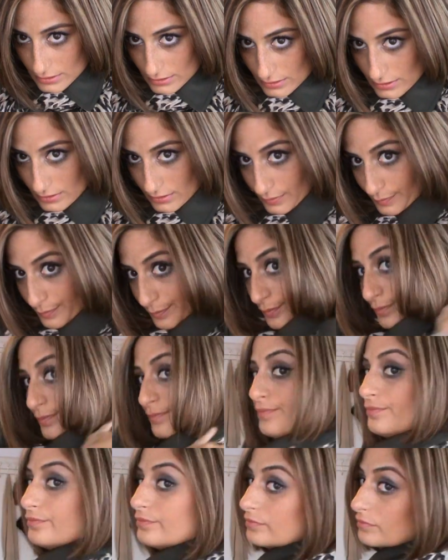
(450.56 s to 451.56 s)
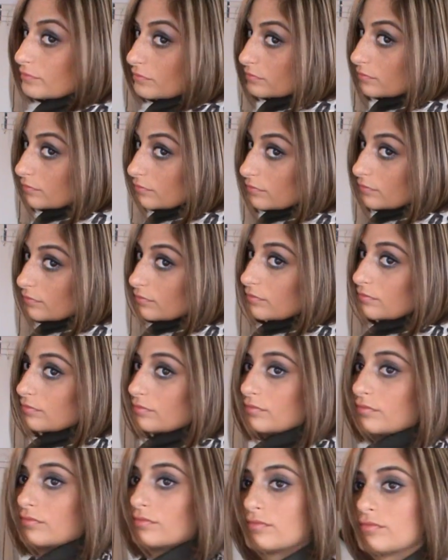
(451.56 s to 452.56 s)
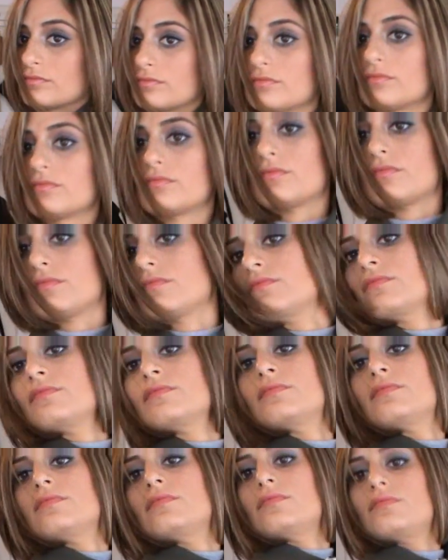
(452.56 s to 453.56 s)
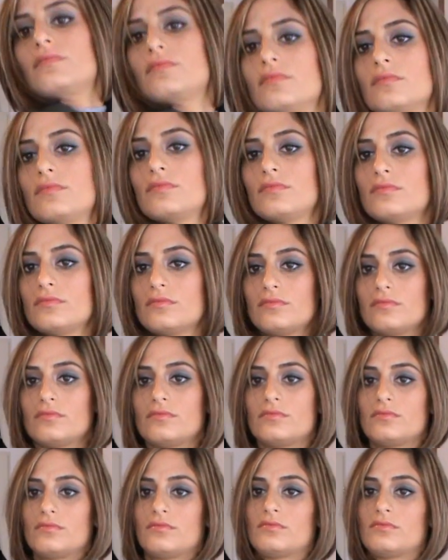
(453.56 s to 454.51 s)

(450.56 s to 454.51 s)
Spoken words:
No one is speaking in this clip.